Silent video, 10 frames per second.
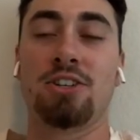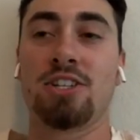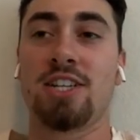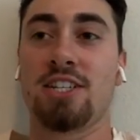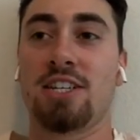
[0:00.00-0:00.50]

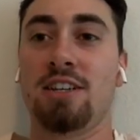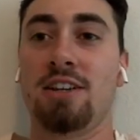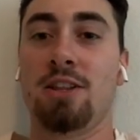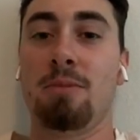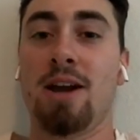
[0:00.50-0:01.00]
just as a
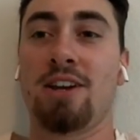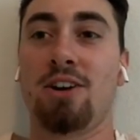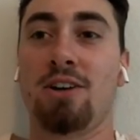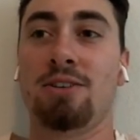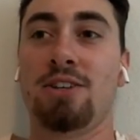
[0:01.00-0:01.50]
kid in the
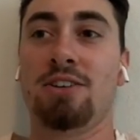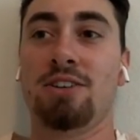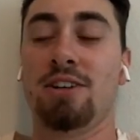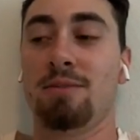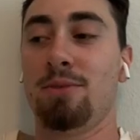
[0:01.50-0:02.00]
backyard,
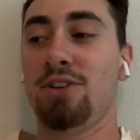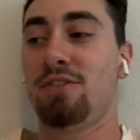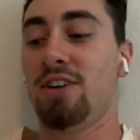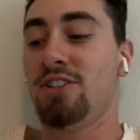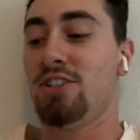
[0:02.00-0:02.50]
you're with your
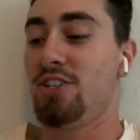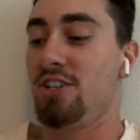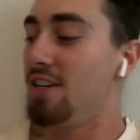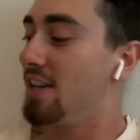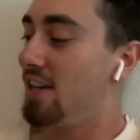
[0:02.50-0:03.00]
friends and
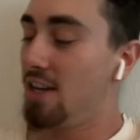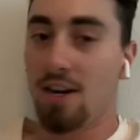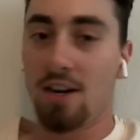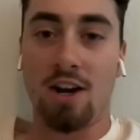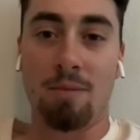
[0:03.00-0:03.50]
you're
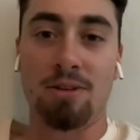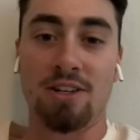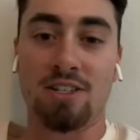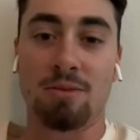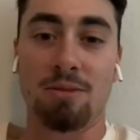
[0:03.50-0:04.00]

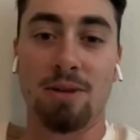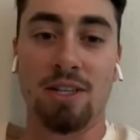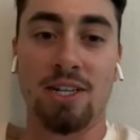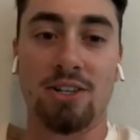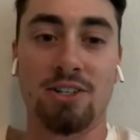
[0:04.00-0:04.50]
copying some of the big
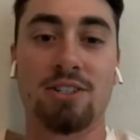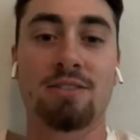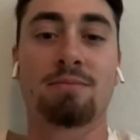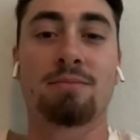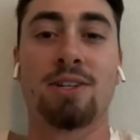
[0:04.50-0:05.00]
leaguers,
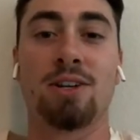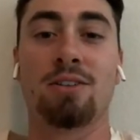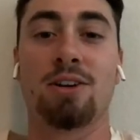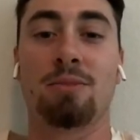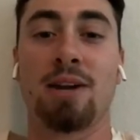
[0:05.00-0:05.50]

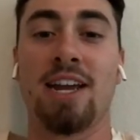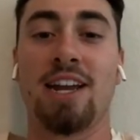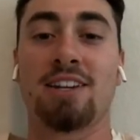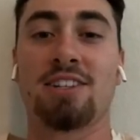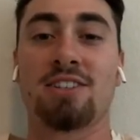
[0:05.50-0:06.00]
their
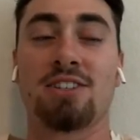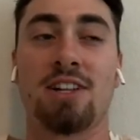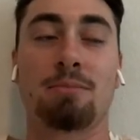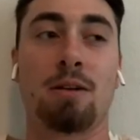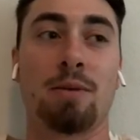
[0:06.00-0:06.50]
mechanics, and so
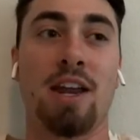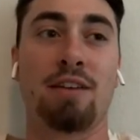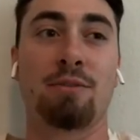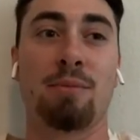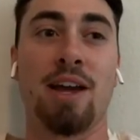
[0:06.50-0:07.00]
that probably
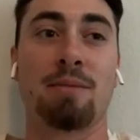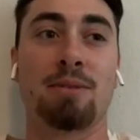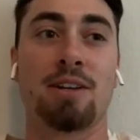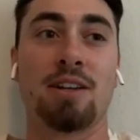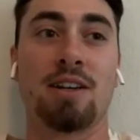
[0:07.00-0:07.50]
came from that.
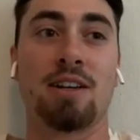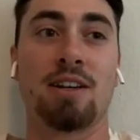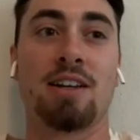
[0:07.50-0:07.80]
But